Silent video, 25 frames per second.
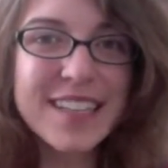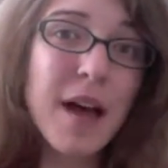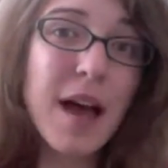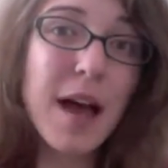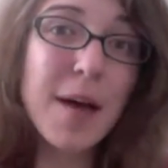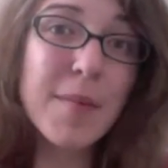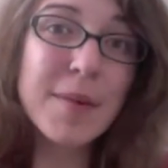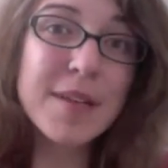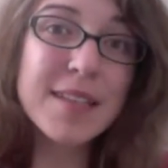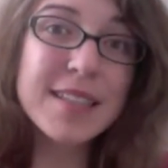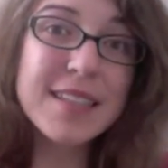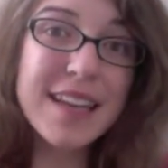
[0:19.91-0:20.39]

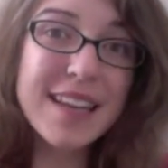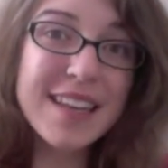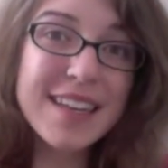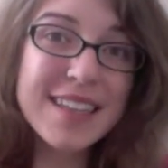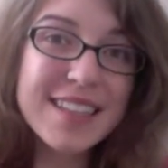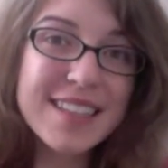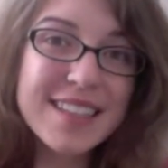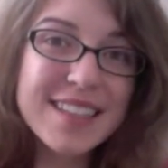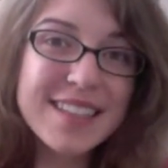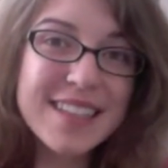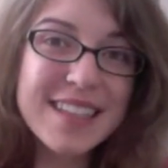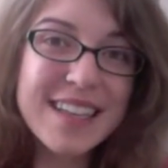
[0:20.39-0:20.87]
I'm excited
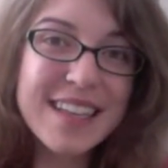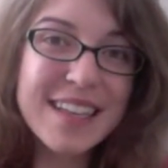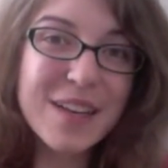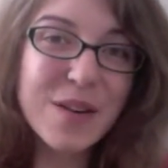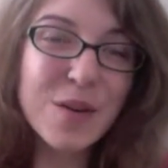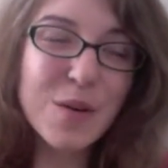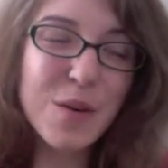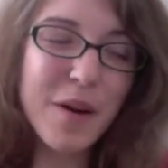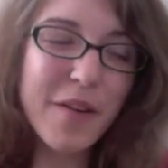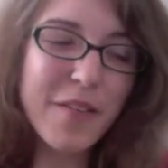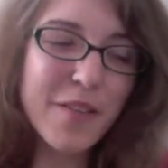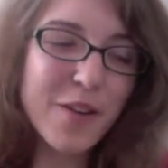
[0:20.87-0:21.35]
to see
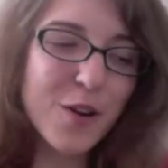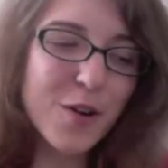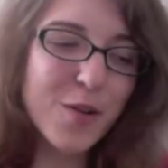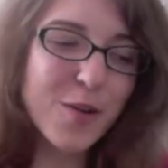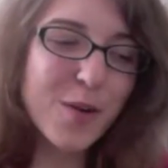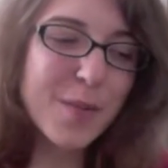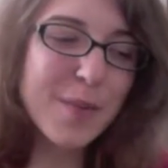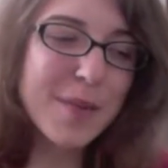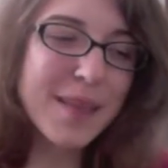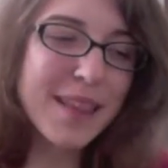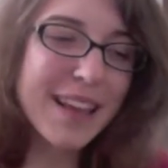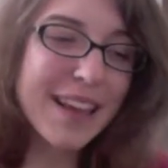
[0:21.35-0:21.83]
whoever
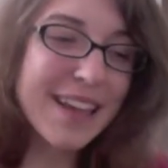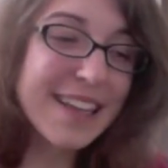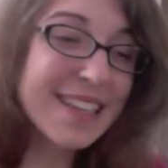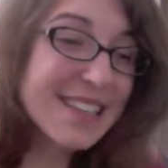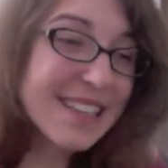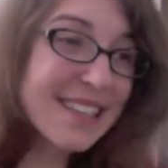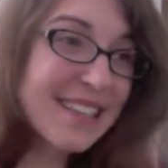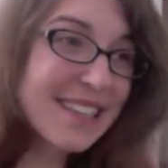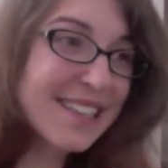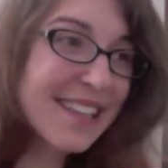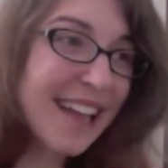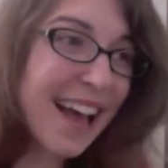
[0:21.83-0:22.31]

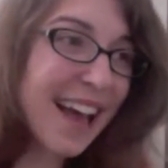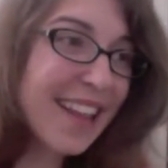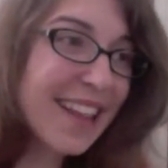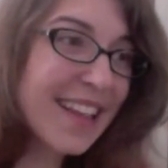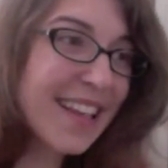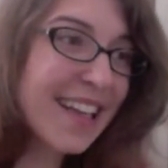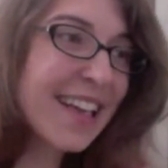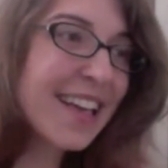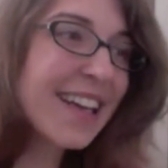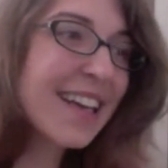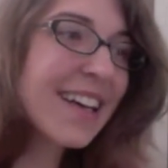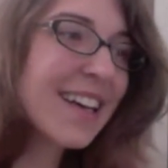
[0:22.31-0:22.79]
replaces
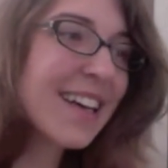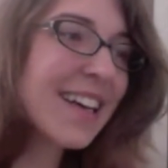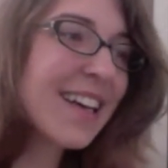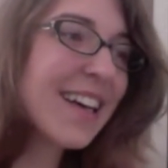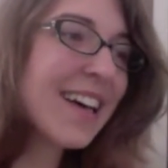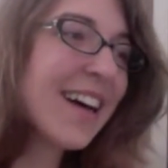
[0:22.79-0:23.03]
Ellie,